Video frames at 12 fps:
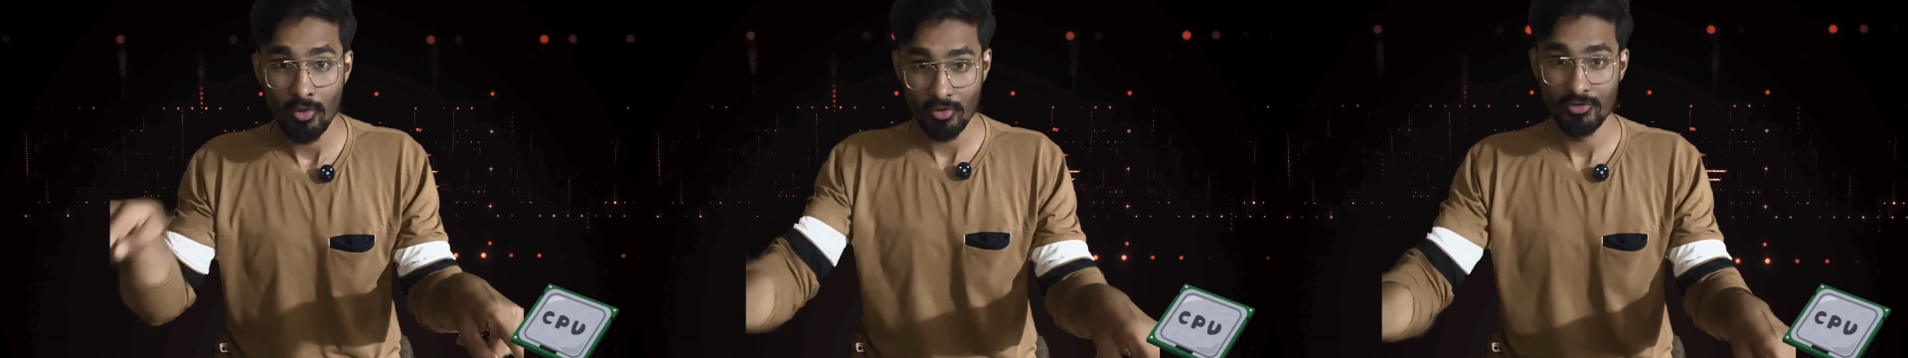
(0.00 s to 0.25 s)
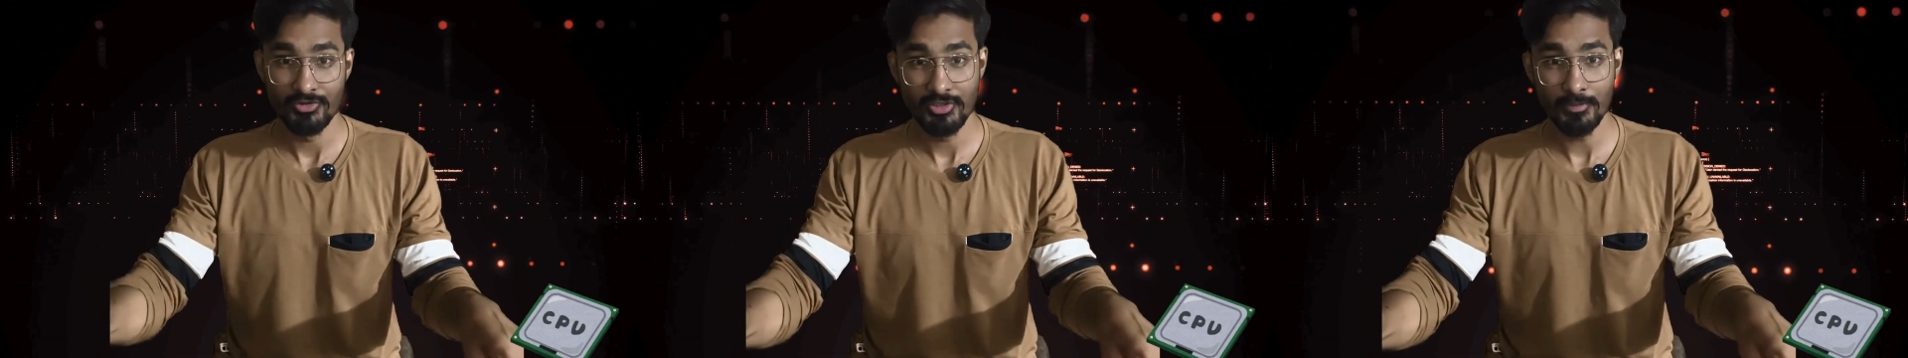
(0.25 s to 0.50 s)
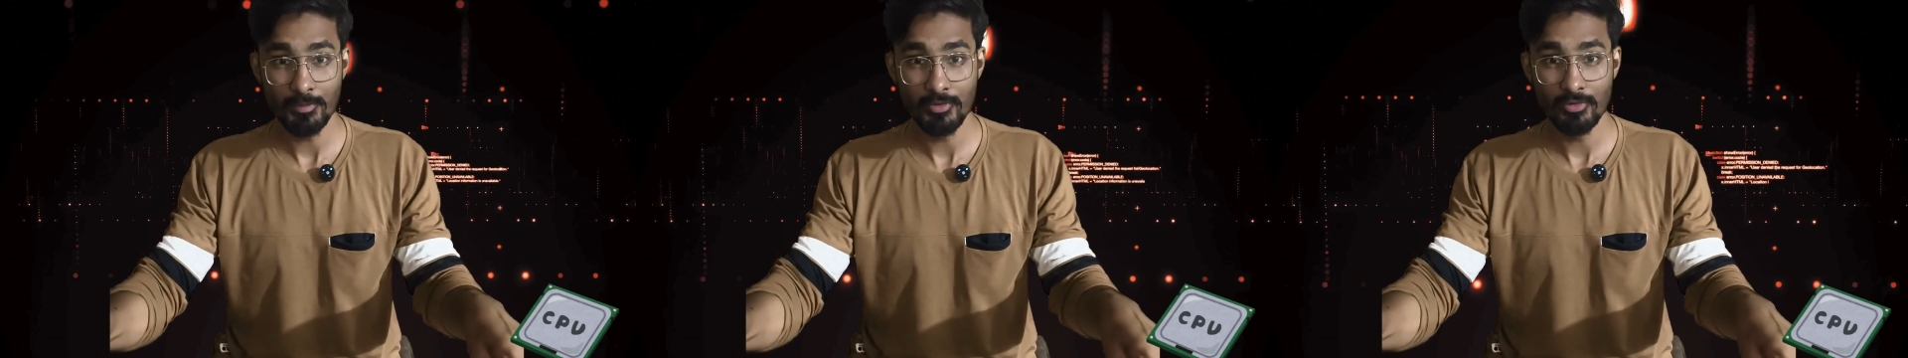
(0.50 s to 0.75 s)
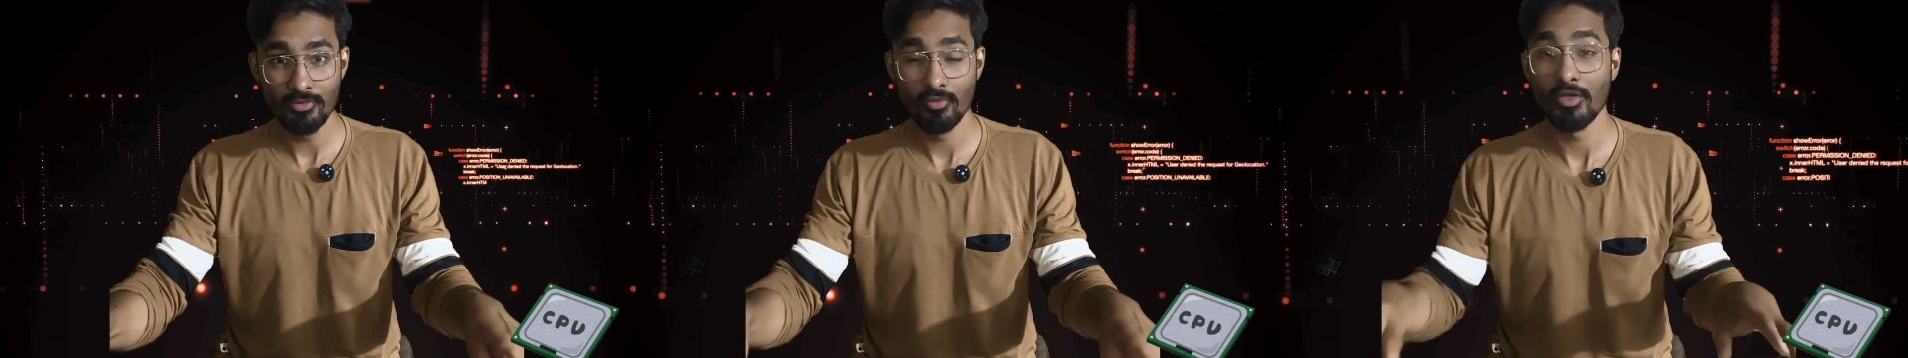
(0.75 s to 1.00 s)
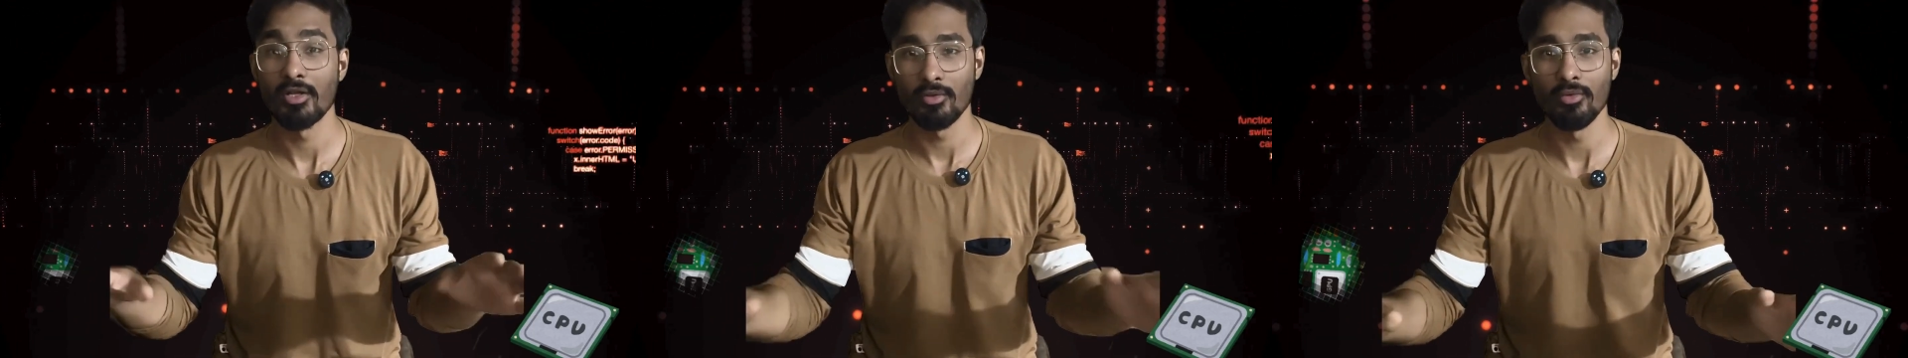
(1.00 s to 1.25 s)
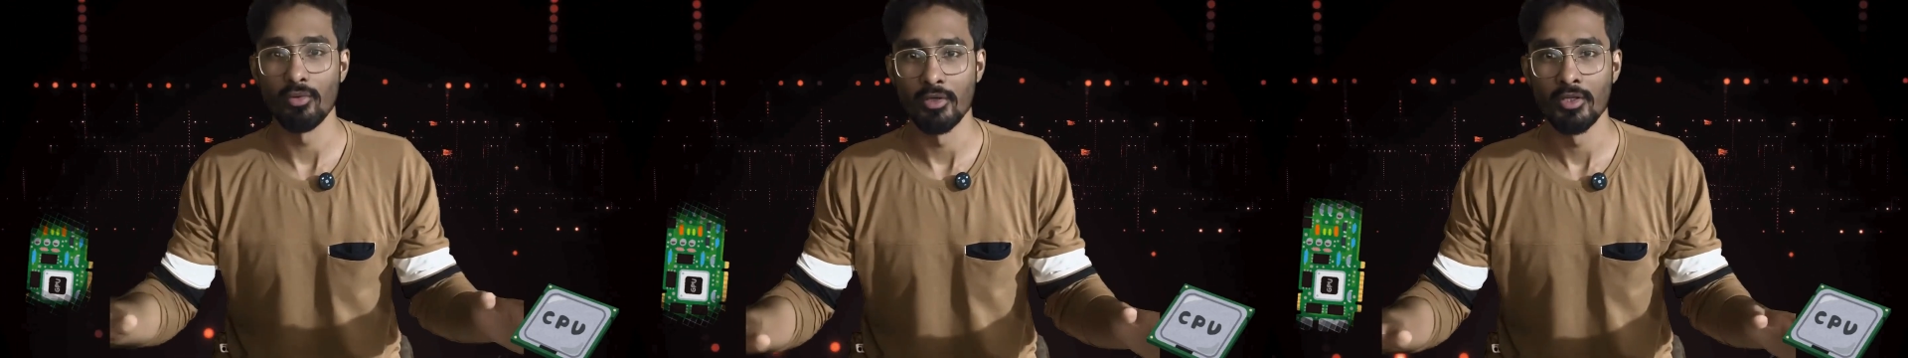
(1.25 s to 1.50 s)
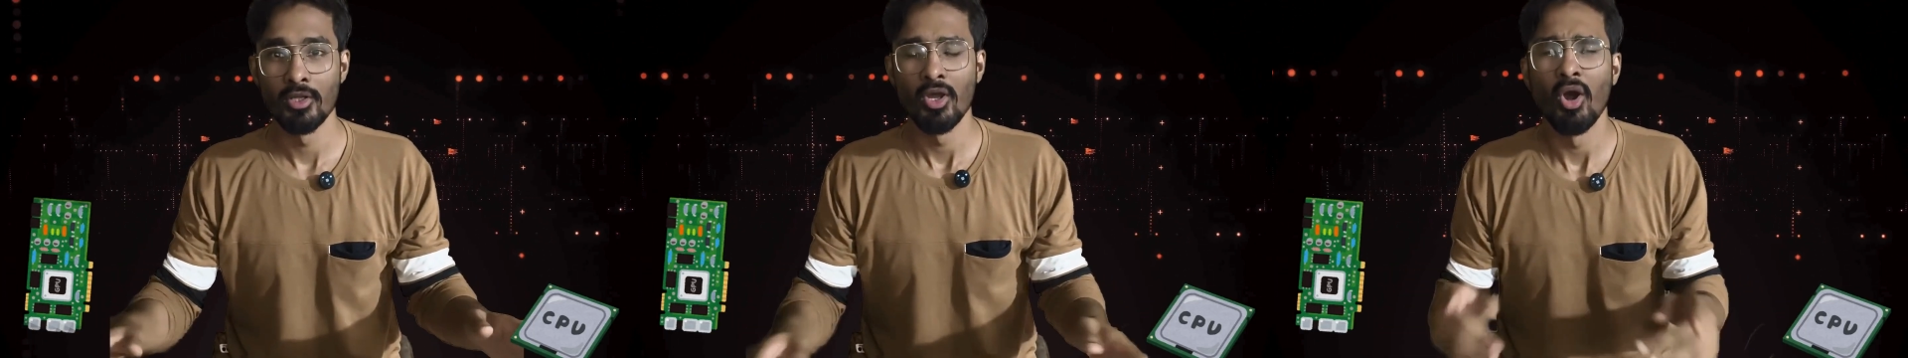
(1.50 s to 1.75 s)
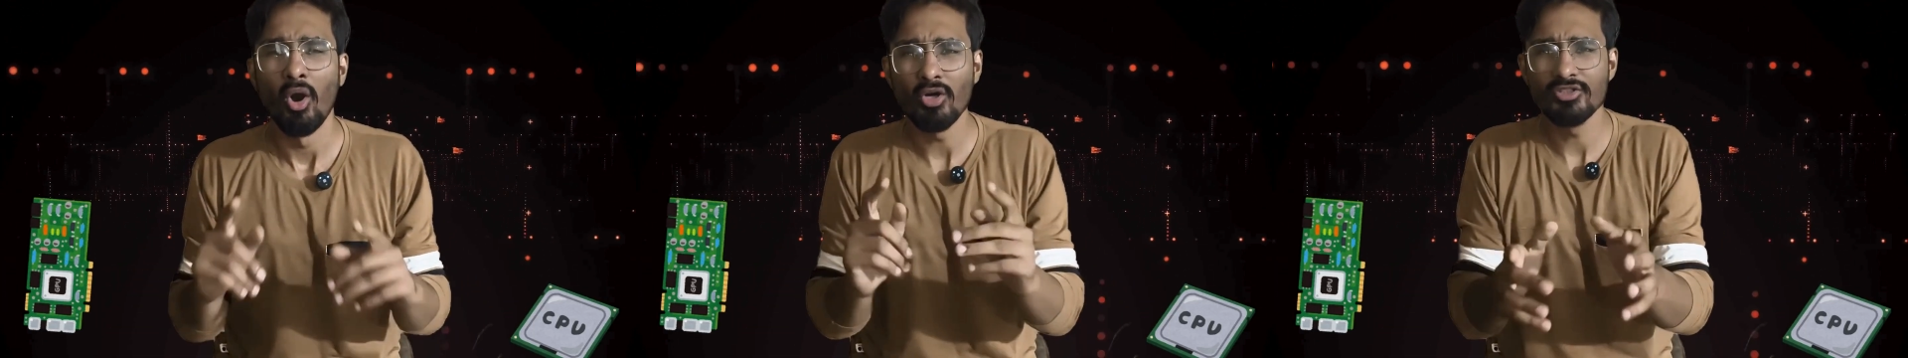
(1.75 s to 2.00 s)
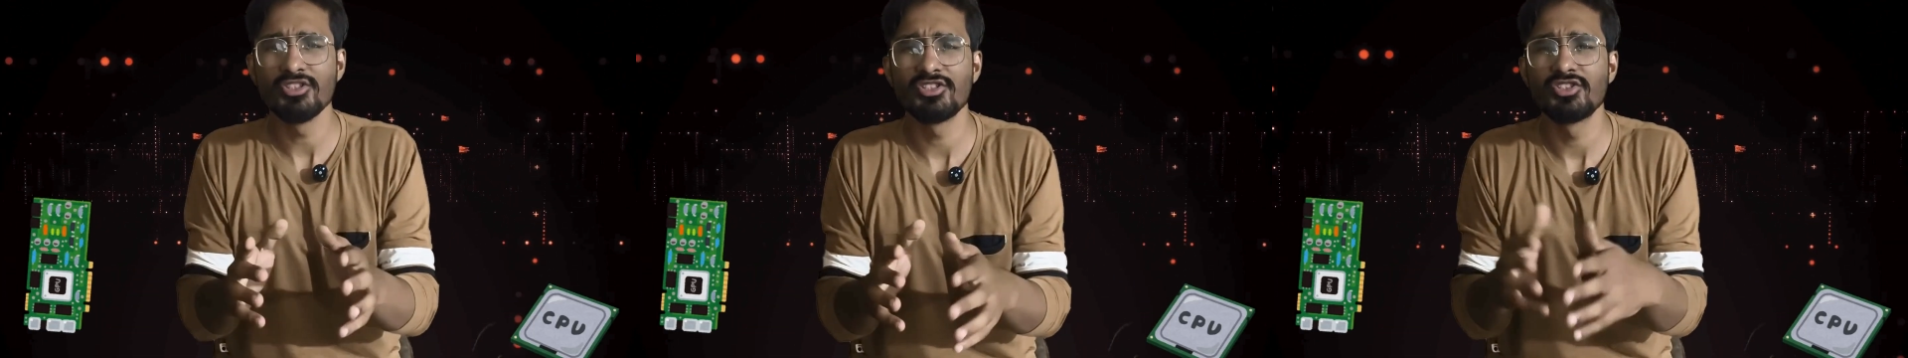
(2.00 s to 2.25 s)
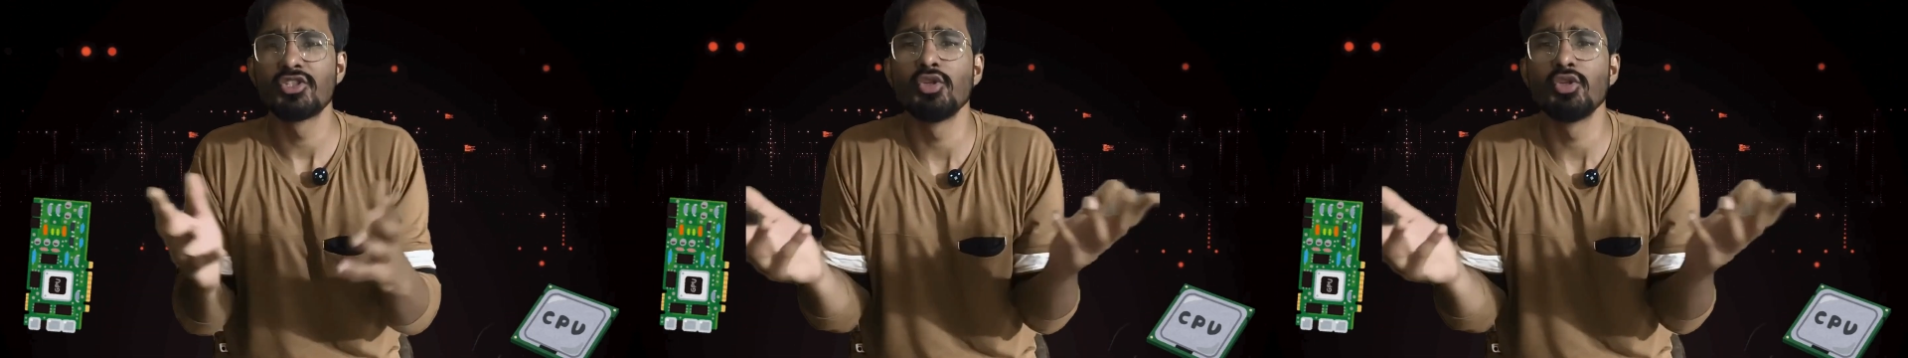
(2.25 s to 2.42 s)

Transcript: on GPU workload, or just